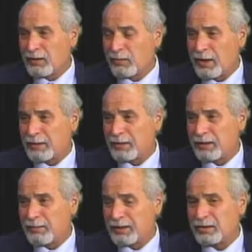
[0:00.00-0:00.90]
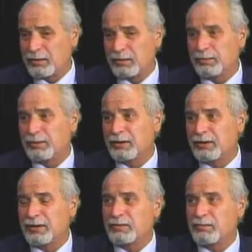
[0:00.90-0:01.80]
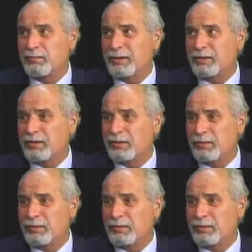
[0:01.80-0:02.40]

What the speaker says: rather than methadone because methadone